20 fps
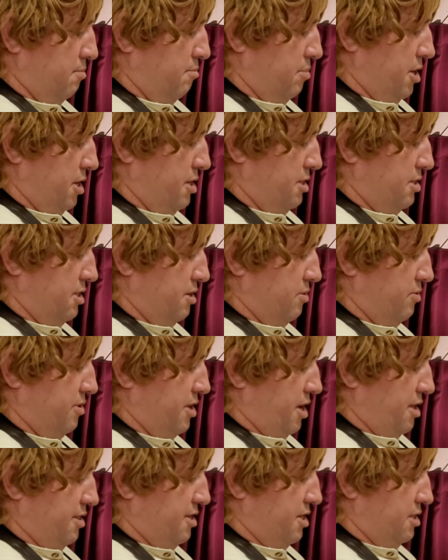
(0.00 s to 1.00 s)
painting with
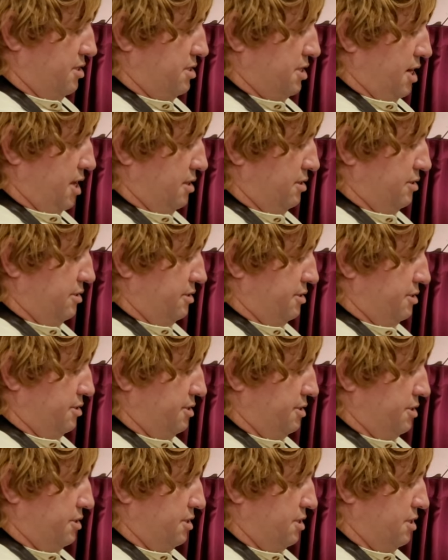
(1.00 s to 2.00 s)
all these
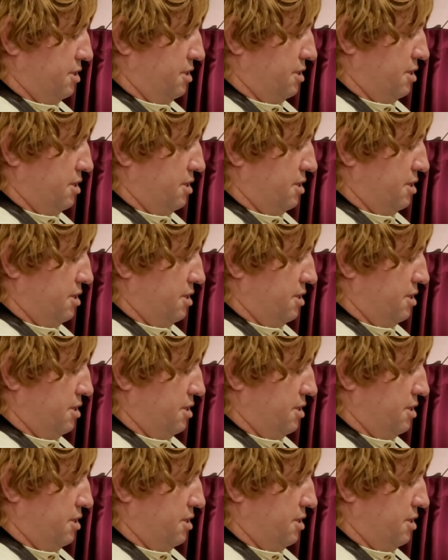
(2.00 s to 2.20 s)
colors.